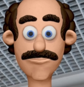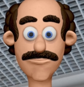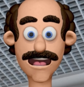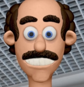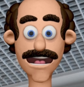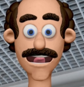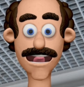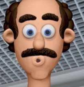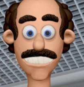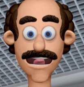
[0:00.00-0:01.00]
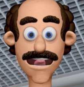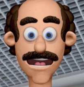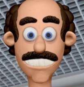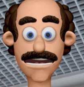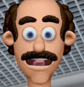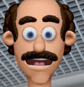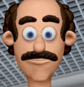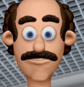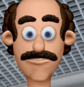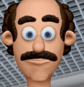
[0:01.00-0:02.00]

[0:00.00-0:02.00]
Where can I use false ceiling?